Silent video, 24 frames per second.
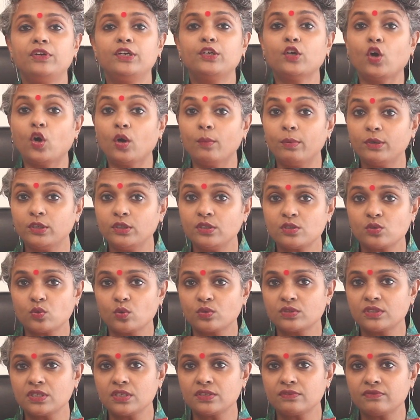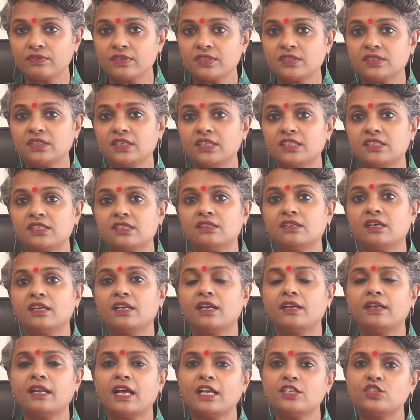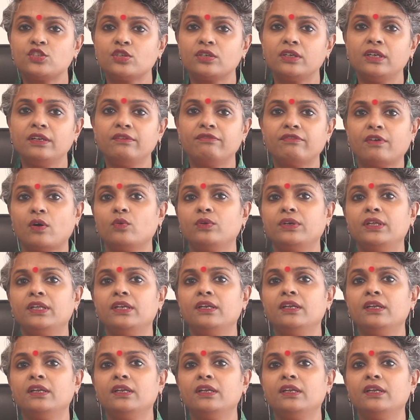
We'll talk about the sources first. It's naturally found